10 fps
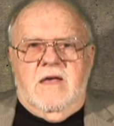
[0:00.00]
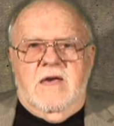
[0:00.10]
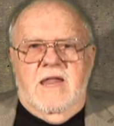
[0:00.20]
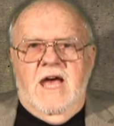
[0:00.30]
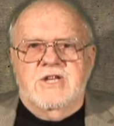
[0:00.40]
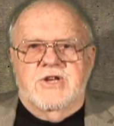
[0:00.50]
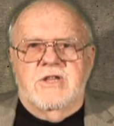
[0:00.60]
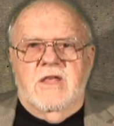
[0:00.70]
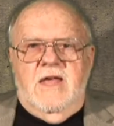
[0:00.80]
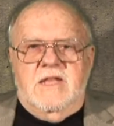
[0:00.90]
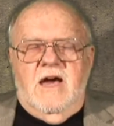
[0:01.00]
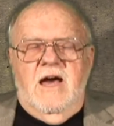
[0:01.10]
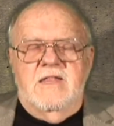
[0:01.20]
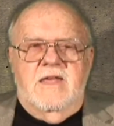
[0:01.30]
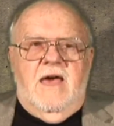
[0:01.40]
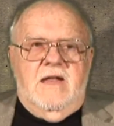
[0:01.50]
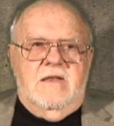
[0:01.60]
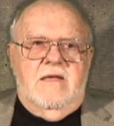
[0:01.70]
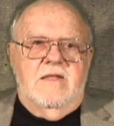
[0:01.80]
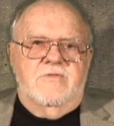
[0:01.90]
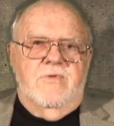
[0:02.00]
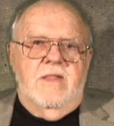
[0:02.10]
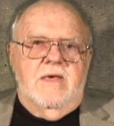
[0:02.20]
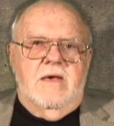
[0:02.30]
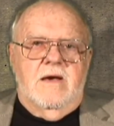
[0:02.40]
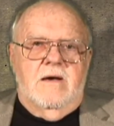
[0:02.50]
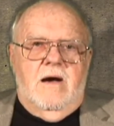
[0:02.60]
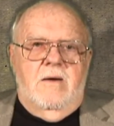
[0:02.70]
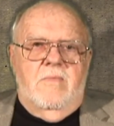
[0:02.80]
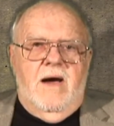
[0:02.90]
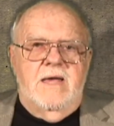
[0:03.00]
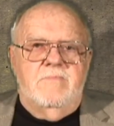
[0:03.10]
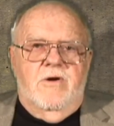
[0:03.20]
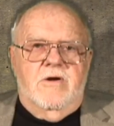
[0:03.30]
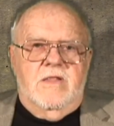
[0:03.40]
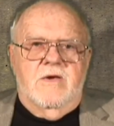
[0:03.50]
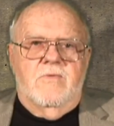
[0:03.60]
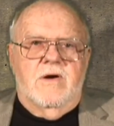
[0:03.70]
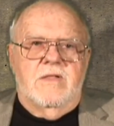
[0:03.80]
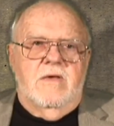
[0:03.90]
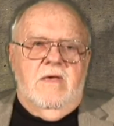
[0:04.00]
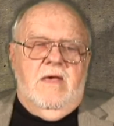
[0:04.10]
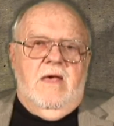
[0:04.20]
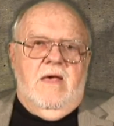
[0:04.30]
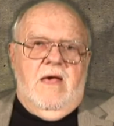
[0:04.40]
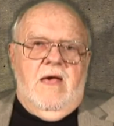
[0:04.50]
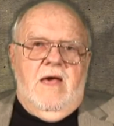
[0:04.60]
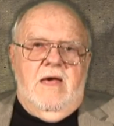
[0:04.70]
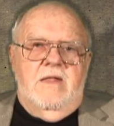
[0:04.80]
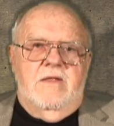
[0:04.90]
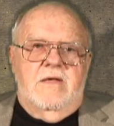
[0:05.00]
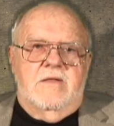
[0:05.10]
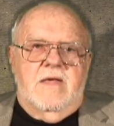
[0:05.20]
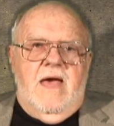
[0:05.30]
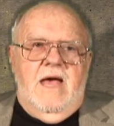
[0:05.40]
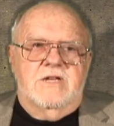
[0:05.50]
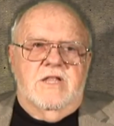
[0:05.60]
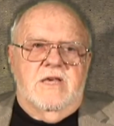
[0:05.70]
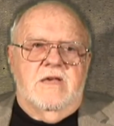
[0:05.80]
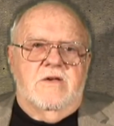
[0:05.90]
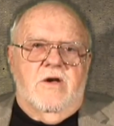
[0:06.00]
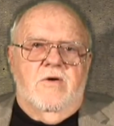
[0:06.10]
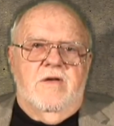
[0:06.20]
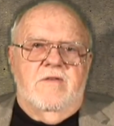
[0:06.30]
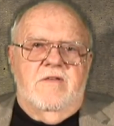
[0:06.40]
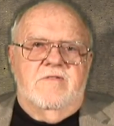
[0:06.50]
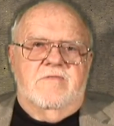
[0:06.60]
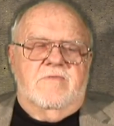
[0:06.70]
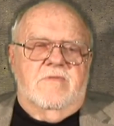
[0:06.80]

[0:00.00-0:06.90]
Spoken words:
connection, that contact, and it's really a mind-boggling one. And it actually, is